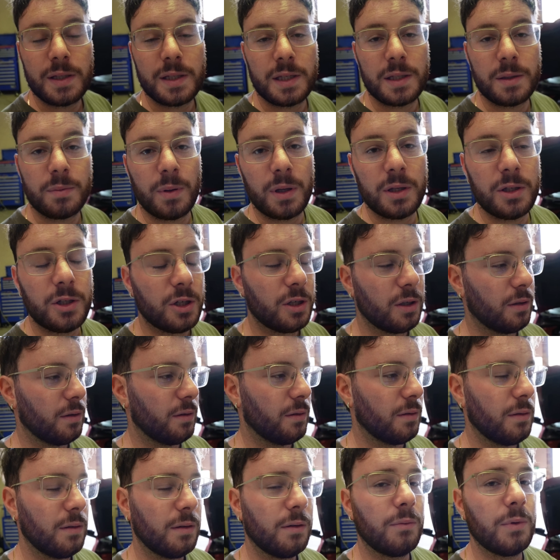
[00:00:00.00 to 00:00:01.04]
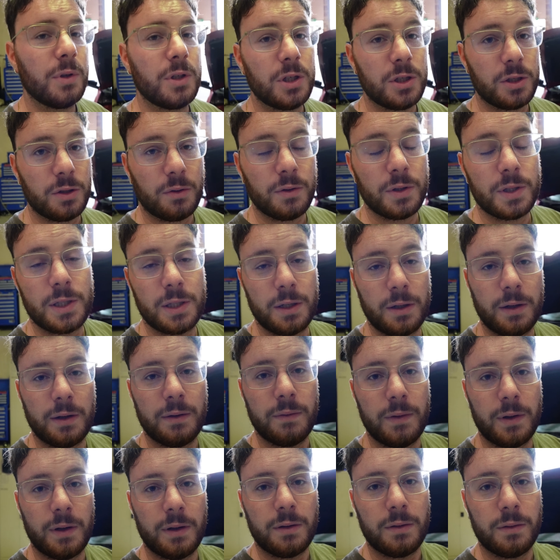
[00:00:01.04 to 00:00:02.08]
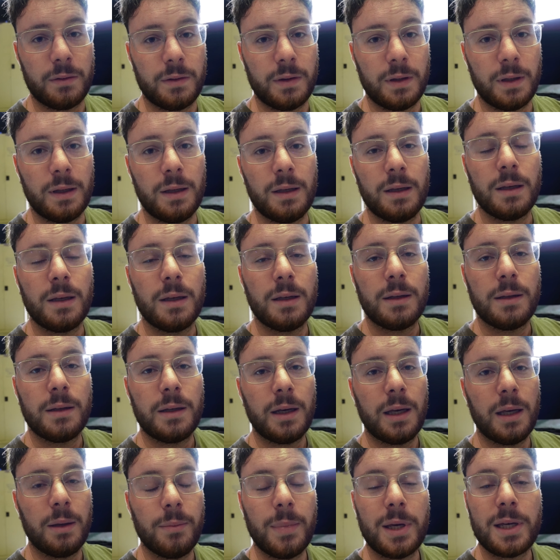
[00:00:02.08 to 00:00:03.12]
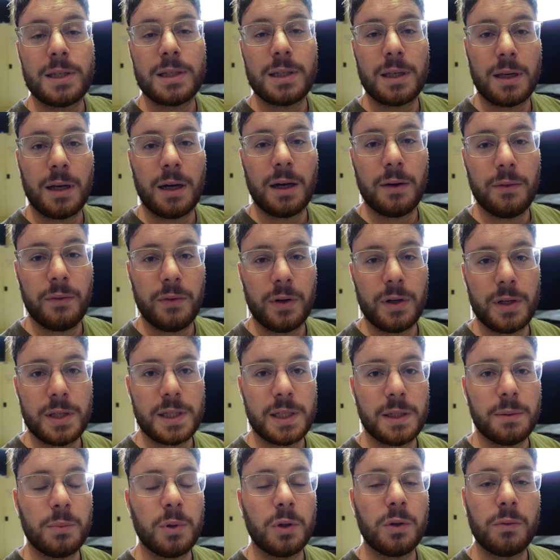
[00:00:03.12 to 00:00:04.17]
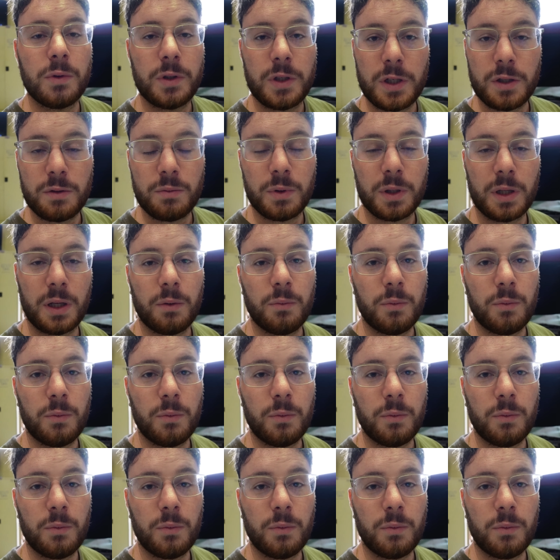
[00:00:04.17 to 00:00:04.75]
suspension, which is also a very good thing. It makes the car very simple, which is what I